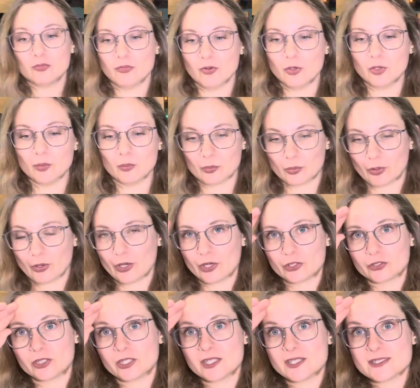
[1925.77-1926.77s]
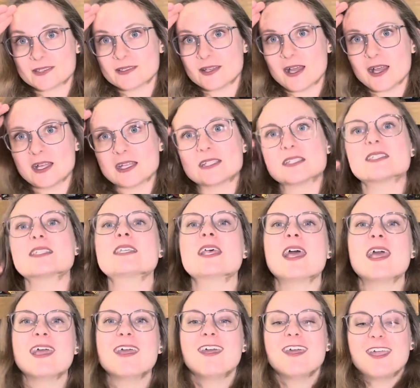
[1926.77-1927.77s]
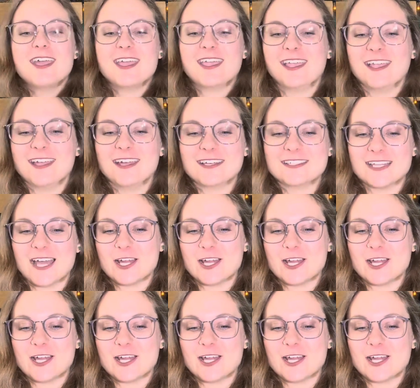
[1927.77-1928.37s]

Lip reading: folk embroidery designs, and